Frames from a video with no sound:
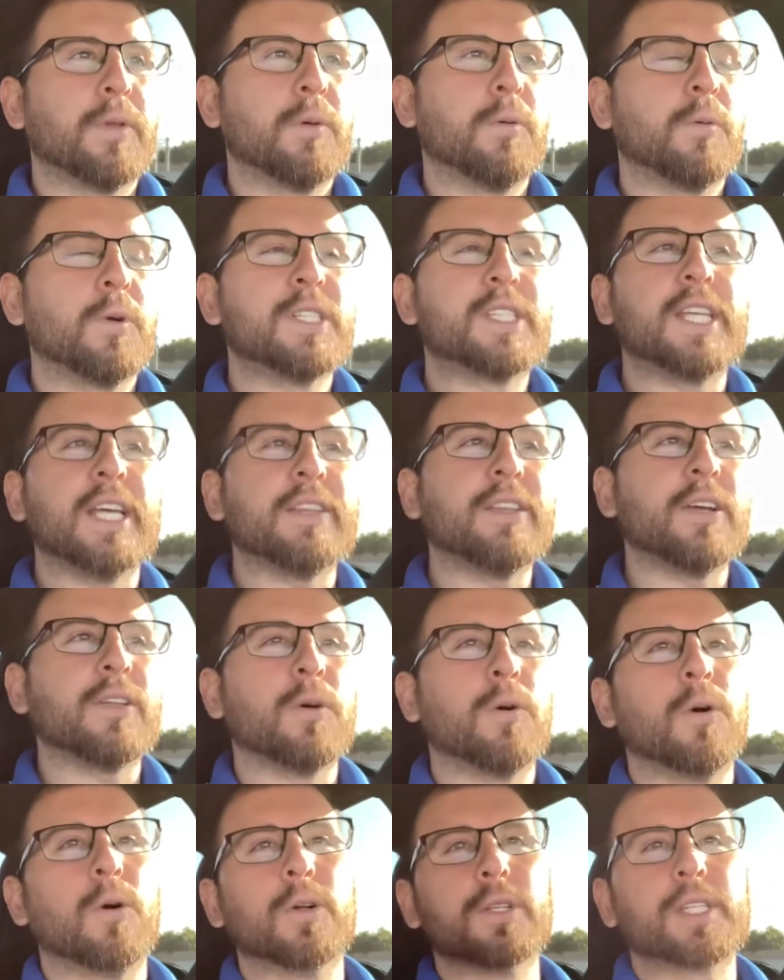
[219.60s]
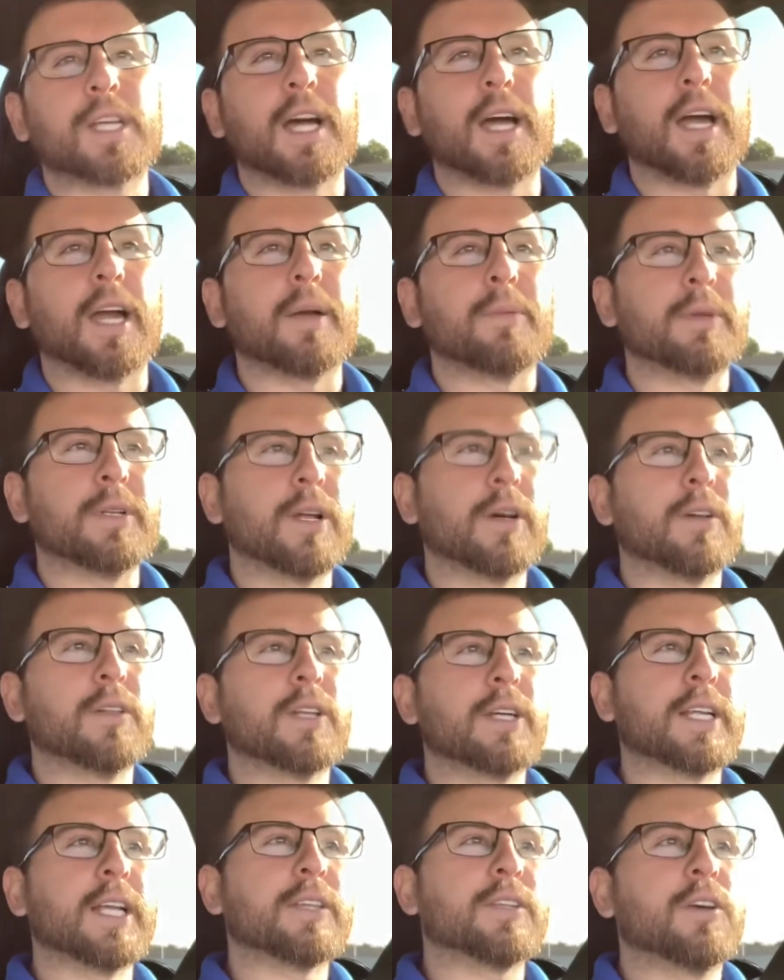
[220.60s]
we're sitting there the whole time, you know,
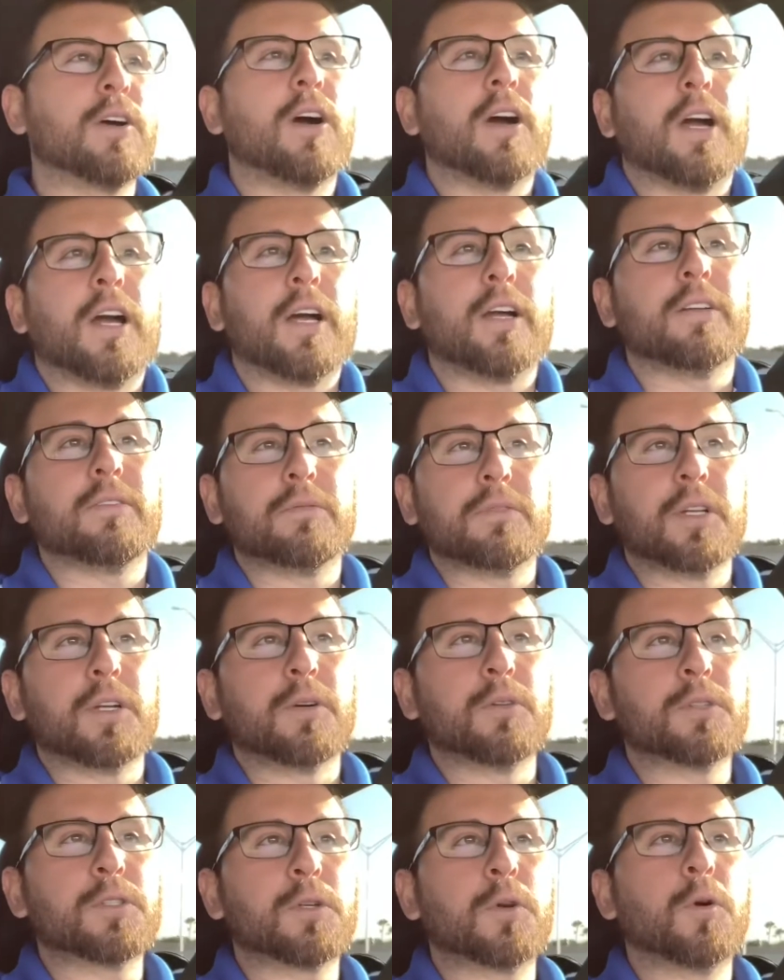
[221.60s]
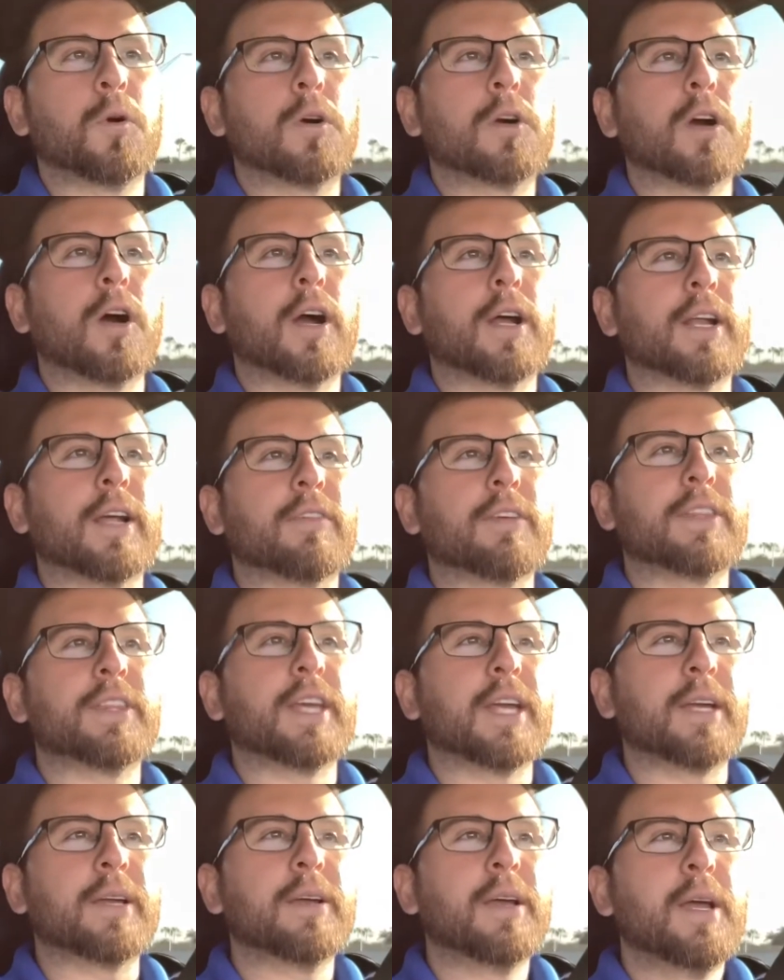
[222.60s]
looking at the car. You know, it was a cool car and
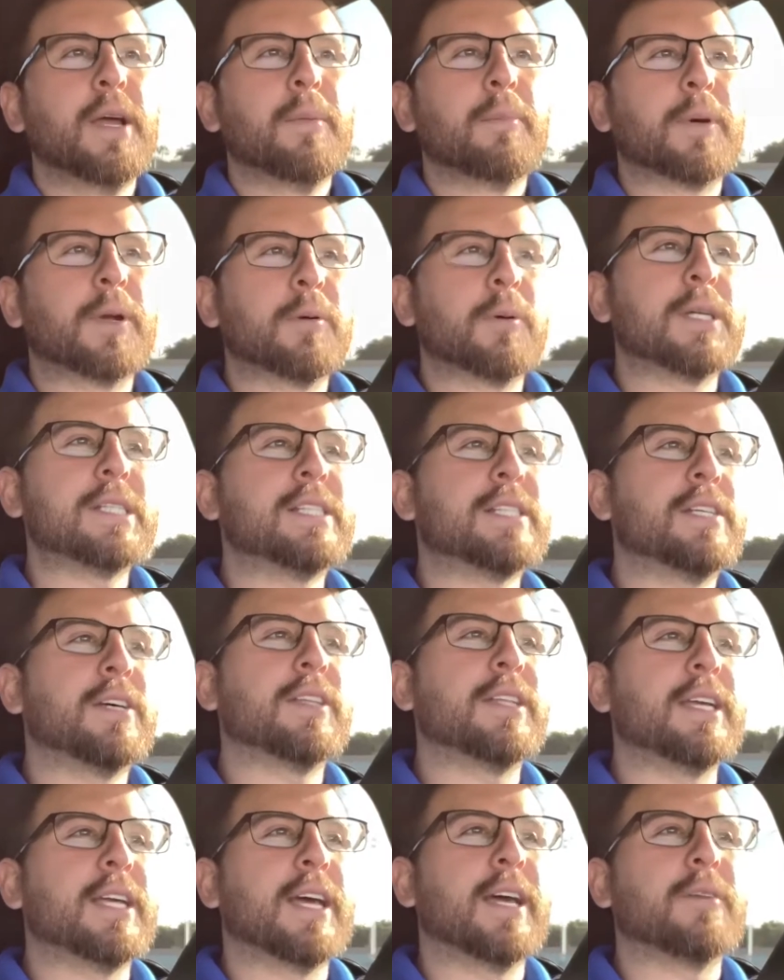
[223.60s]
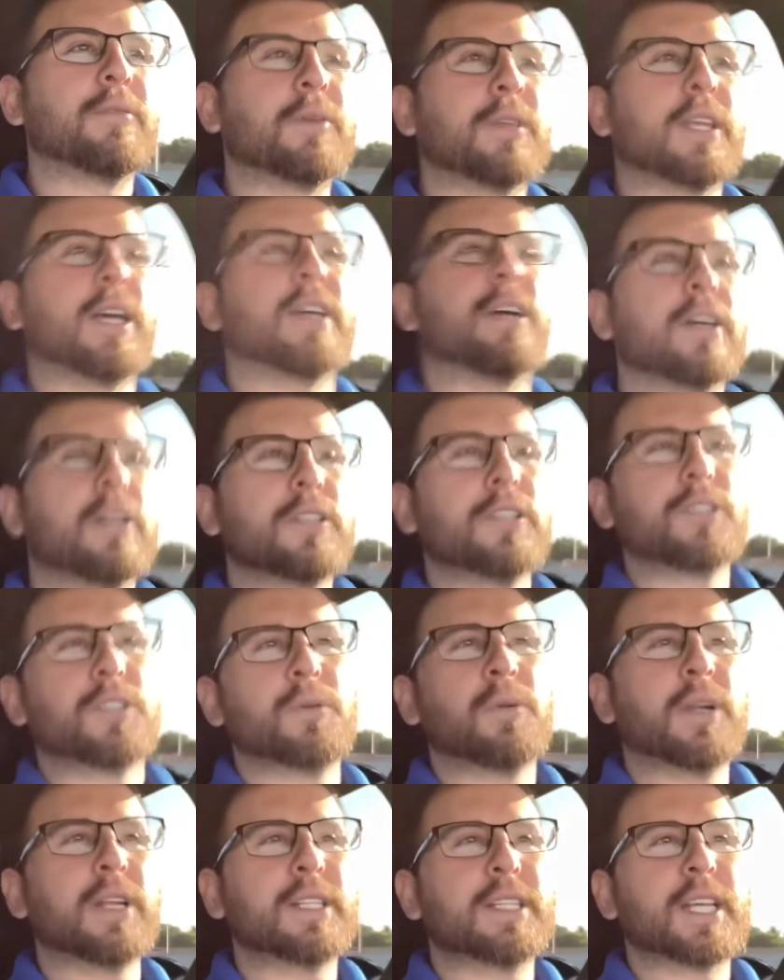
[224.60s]
everything. But it wasn't until the end we're like, do
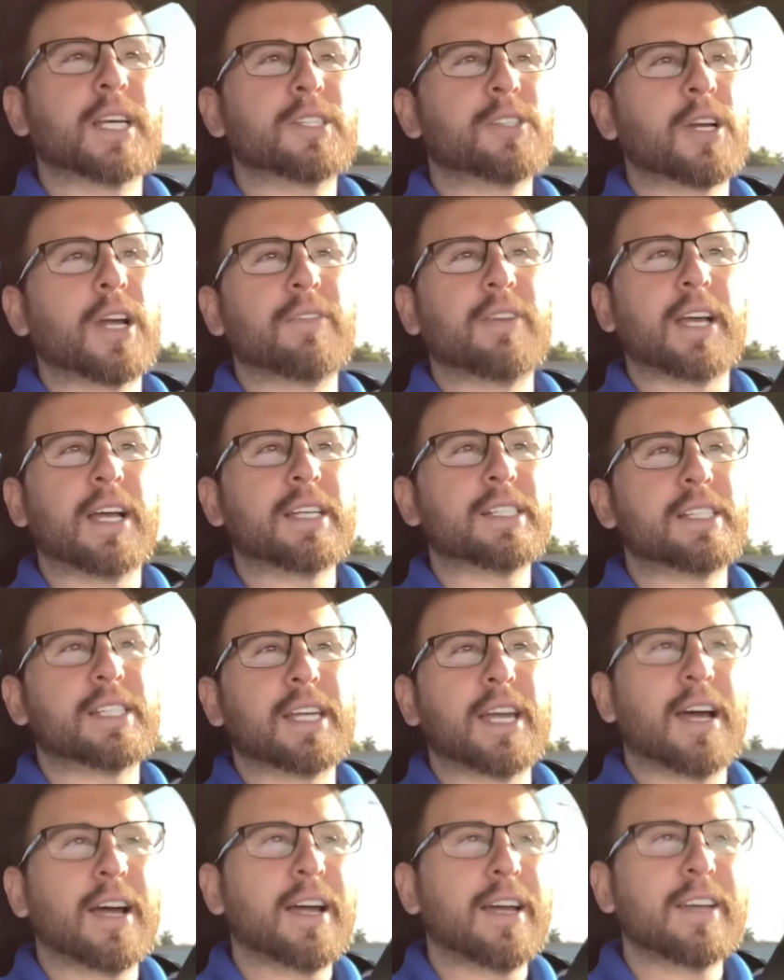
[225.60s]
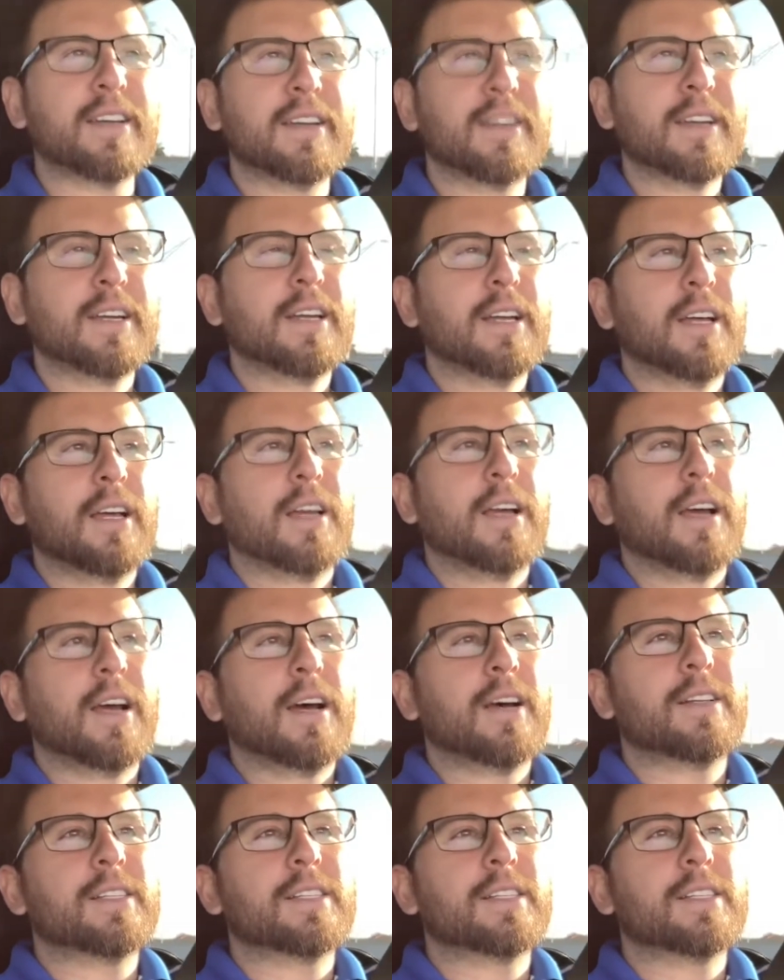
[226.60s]
you want to test drive an STI? I